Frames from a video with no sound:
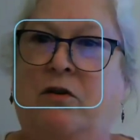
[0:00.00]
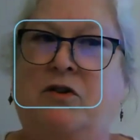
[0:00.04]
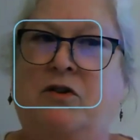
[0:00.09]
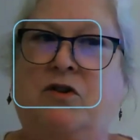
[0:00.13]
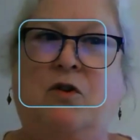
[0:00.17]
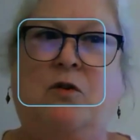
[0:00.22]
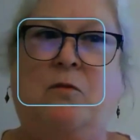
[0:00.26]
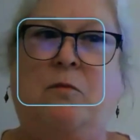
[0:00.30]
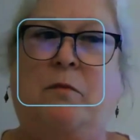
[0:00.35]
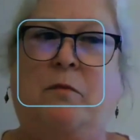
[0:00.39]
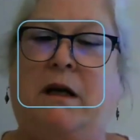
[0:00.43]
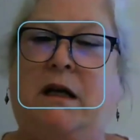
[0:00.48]
to
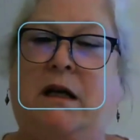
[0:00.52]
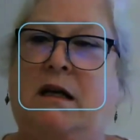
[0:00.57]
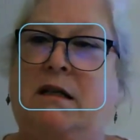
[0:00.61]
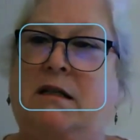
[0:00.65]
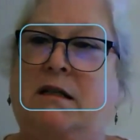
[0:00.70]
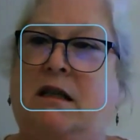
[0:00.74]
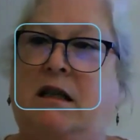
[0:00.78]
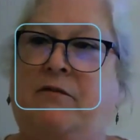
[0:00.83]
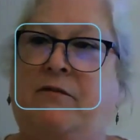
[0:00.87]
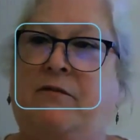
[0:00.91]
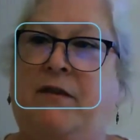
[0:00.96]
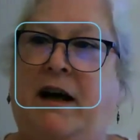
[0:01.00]
them because of
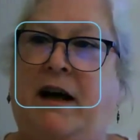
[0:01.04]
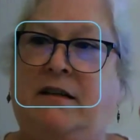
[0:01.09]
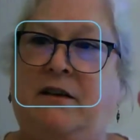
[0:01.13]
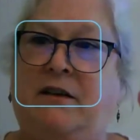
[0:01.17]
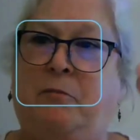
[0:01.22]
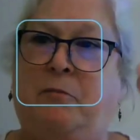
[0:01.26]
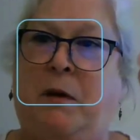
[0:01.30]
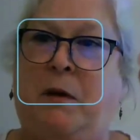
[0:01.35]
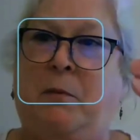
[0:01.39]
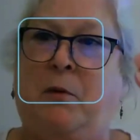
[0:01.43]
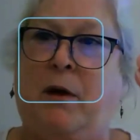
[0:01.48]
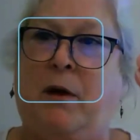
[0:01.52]
the fact of
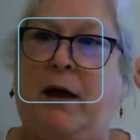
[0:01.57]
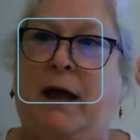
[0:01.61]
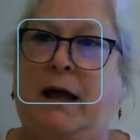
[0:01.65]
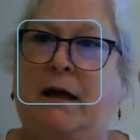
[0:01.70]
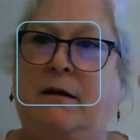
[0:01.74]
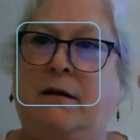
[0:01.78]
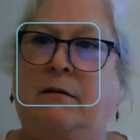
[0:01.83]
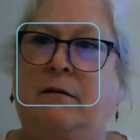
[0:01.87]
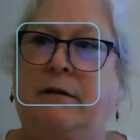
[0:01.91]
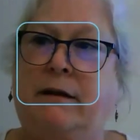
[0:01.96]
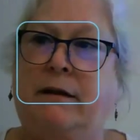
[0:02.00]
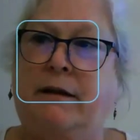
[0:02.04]
people
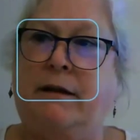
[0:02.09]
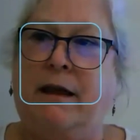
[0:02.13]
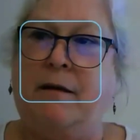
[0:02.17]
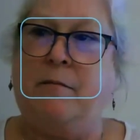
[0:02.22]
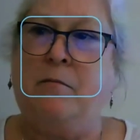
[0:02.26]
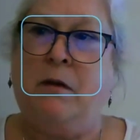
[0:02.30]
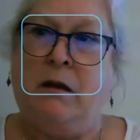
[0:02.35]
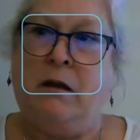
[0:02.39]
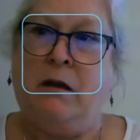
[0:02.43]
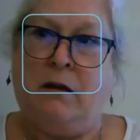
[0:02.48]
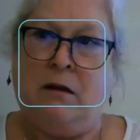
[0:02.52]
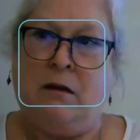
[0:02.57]
handling
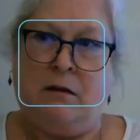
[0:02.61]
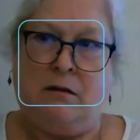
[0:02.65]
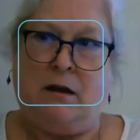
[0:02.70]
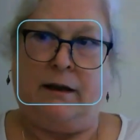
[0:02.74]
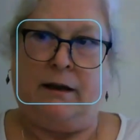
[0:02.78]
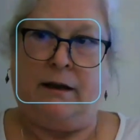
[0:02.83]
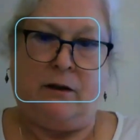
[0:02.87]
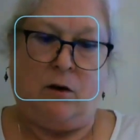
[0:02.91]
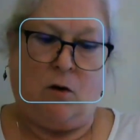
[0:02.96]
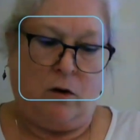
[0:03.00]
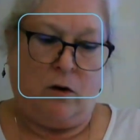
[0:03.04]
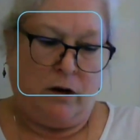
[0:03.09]
them, you know, like
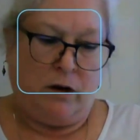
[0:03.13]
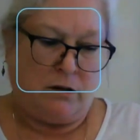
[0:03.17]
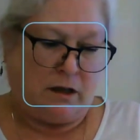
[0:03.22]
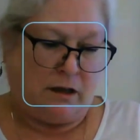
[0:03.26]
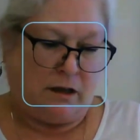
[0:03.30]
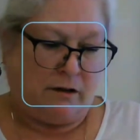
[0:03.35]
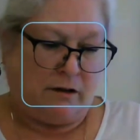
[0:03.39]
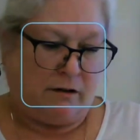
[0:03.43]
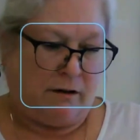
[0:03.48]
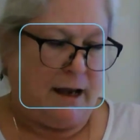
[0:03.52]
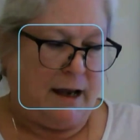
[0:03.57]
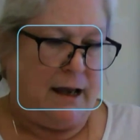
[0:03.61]
the oils on
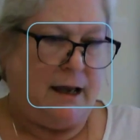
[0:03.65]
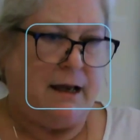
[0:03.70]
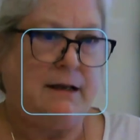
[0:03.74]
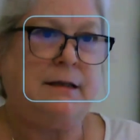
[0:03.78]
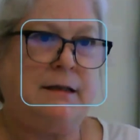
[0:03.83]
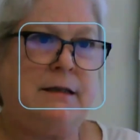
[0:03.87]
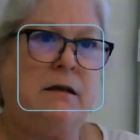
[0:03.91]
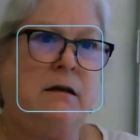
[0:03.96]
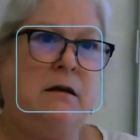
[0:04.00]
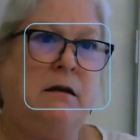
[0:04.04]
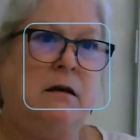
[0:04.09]
their hands.